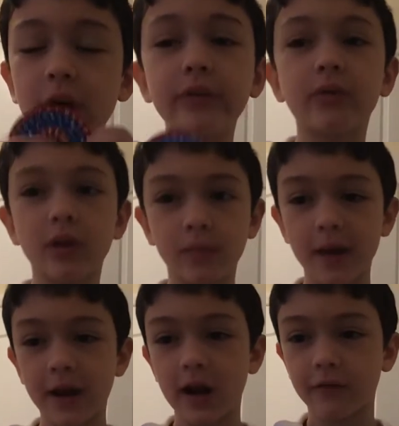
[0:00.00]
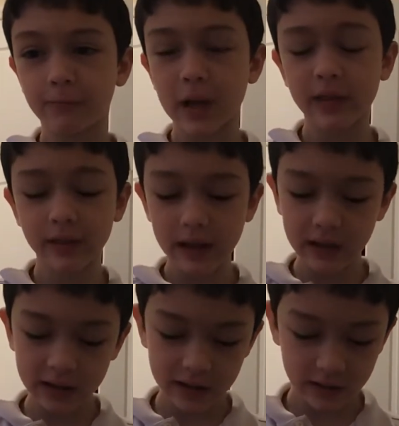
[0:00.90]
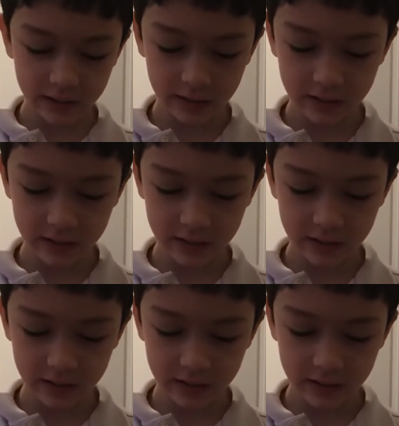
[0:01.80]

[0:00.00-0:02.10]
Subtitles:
The other one is made out of plastic, I